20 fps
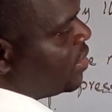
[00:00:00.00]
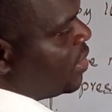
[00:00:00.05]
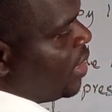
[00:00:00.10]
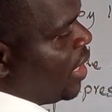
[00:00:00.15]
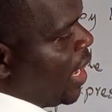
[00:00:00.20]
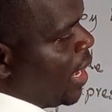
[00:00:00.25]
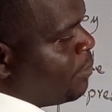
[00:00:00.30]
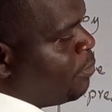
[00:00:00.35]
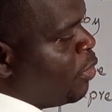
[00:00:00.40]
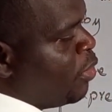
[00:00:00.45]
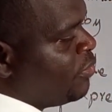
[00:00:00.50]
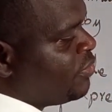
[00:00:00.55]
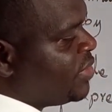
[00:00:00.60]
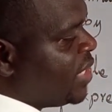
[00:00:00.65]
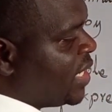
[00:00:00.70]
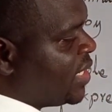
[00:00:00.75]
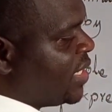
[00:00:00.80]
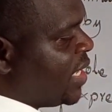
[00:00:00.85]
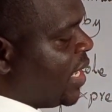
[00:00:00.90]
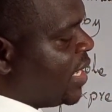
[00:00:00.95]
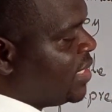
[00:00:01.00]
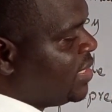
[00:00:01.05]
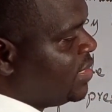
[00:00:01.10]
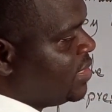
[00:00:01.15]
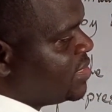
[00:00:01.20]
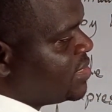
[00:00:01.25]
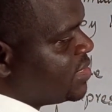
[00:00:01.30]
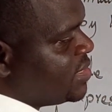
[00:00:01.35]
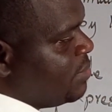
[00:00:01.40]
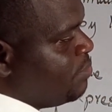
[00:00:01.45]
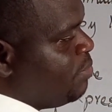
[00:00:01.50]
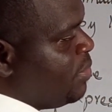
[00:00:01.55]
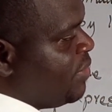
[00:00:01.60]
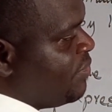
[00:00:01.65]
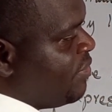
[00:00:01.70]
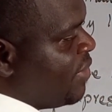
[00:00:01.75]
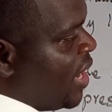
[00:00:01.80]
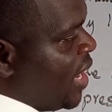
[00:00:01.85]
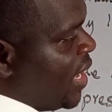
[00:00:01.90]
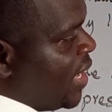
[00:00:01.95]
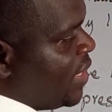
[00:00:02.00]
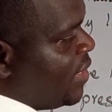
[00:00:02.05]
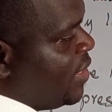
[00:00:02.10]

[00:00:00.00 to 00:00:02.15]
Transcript: above that can simplify.